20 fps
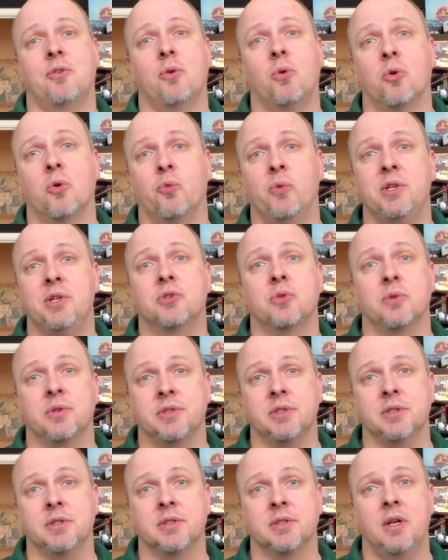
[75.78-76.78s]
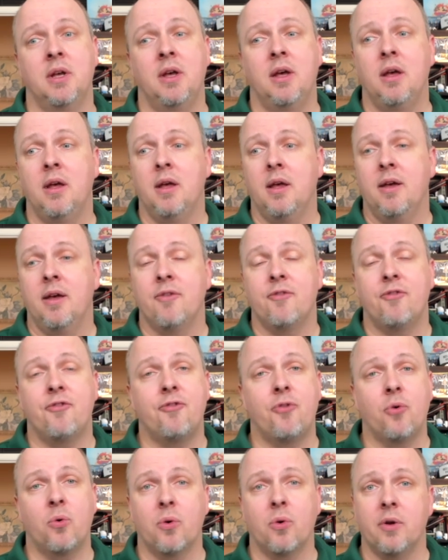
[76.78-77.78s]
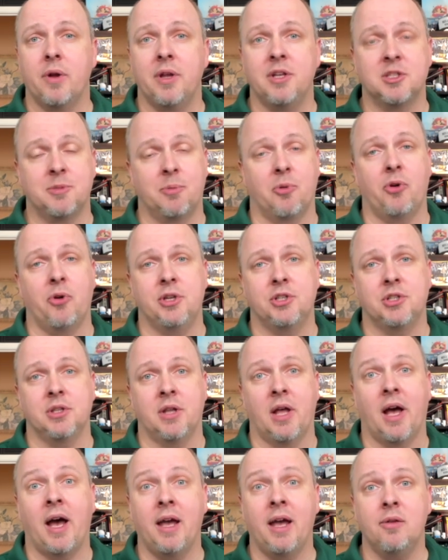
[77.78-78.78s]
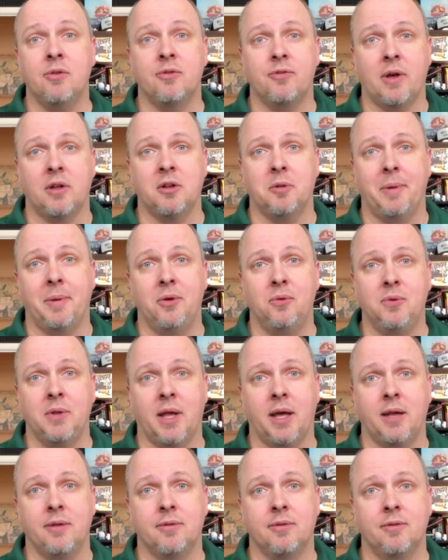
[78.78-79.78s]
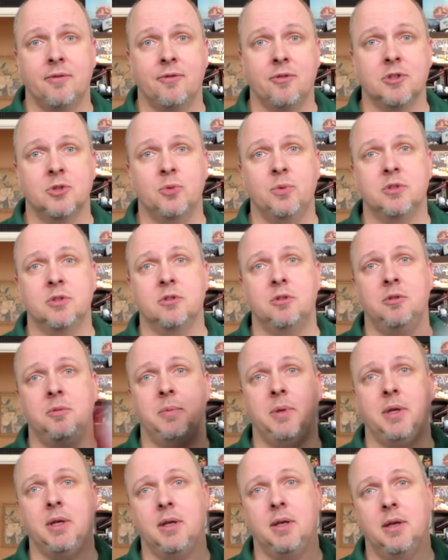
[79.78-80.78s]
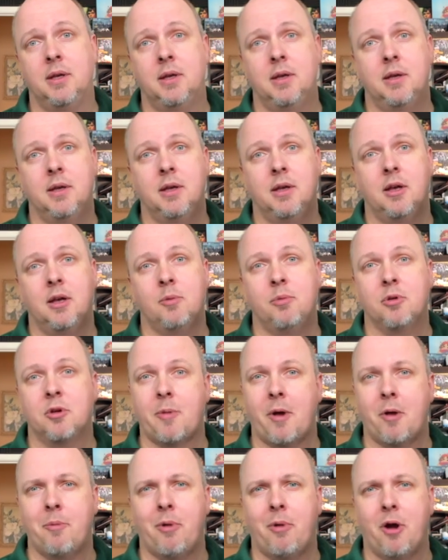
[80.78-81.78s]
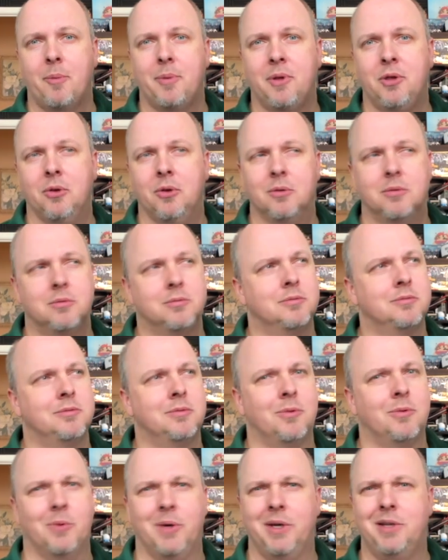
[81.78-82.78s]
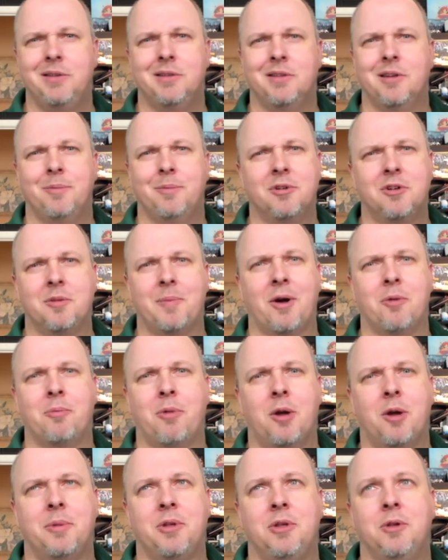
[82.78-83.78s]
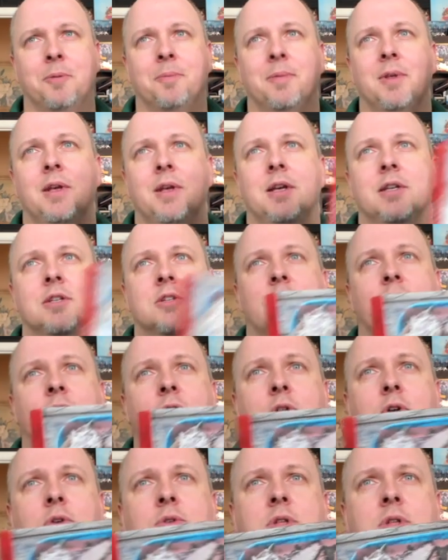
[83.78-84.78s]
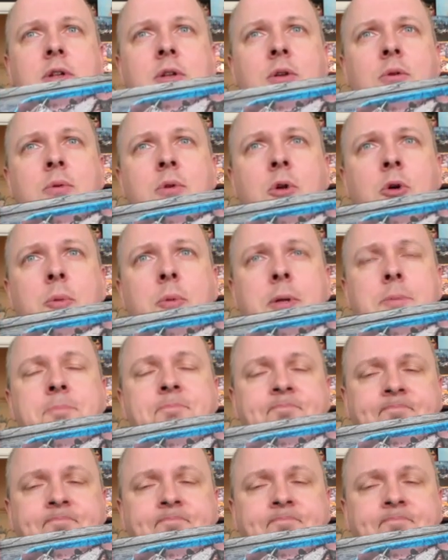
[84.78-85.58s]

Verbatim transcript: or resources for inspiration that I have found in my own life. First one is going to be a book about barbecue. What? A book about barbecue. So for those that don't know me,